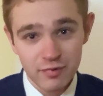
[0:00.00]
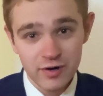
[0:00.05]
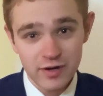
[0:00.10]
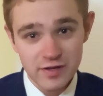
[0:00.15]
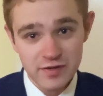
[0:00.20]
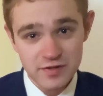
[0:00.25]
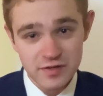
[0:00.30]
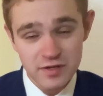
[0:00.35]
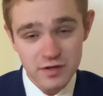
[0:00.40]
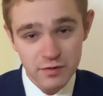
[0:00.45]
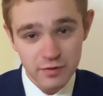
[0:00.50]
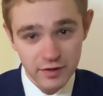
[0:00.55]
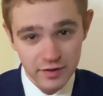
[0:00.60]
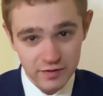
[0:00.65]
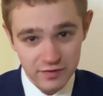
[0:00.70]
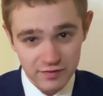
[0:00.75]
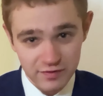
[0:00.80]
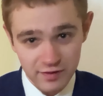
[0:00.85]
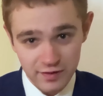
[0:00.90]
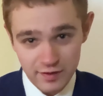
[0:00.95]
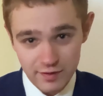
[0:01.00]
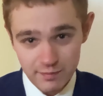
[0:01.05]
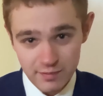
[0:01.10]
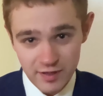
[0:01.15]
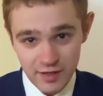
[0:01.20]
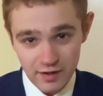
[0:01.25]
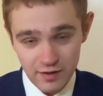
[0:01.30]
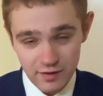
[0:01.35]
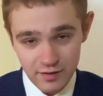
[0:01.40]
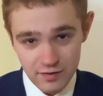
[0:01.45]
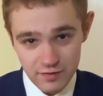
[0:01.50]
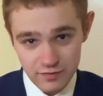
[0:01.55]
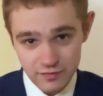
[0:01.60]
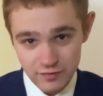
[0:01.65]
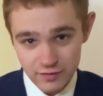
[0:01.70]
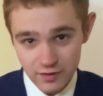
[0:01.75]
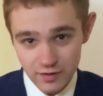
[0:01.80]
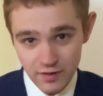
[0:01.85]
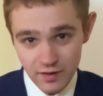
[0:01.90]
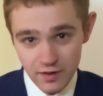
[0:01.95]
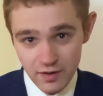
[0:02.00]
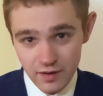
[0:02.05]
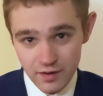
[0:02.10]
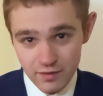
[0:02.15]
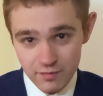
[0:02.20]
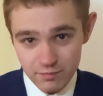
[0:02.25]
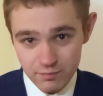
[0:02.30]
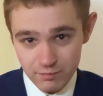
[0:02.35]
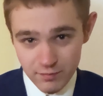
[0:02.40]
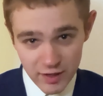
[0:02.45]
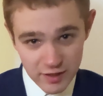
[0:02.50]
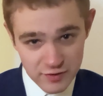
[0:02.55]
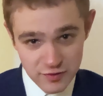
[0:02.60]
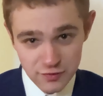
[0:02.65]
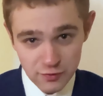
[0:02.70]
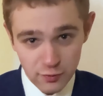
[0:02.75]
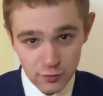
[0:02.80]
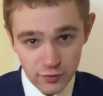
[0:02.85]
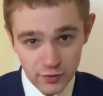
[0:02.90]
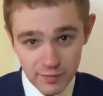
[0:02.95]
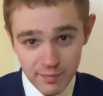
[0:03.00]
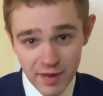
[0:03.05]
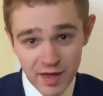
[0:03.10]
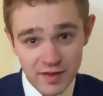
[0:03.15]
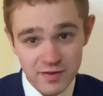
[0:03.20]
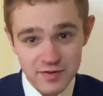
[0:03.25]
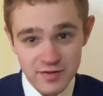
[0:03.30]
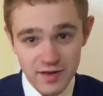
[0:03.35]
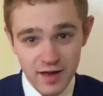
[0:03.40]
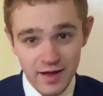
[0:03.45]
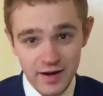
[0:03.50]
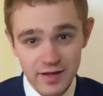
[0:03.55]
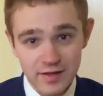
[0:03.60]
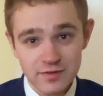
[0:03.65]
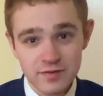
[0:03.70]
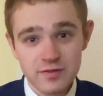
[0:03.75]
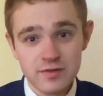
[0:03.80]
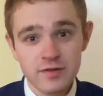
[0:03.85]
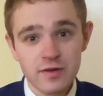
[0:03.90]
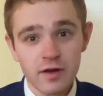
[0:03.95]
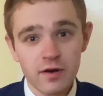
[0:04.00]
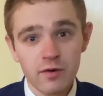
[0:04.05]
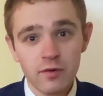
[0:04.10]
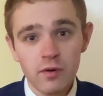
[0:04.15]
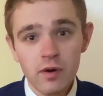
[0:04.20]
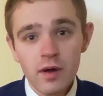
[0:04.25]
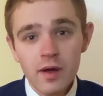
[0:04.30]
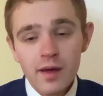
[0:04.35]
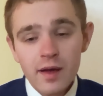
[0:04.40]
pretty seriously because my soul depends on it. So